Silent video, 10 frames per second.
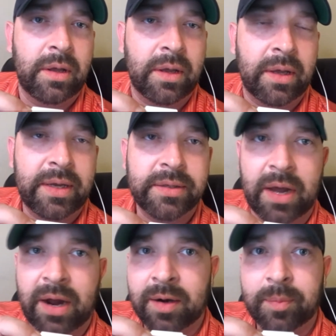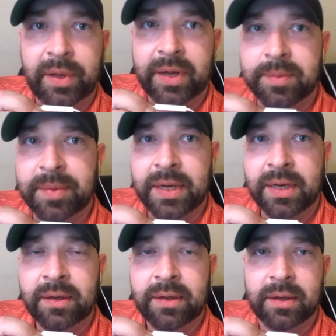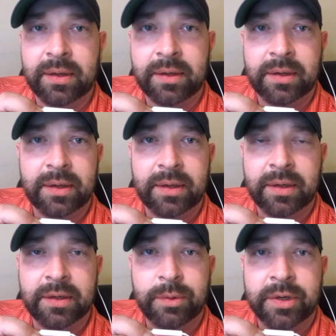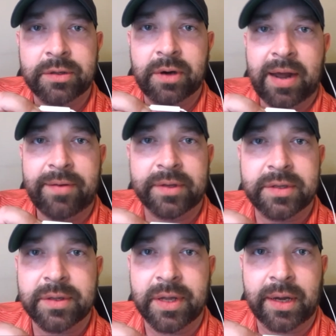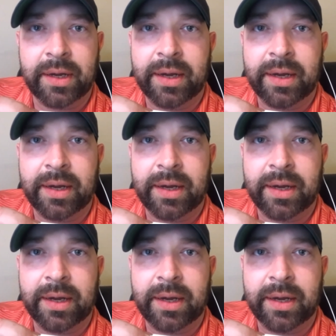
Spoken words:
his iron play, man, is what's driving this thing,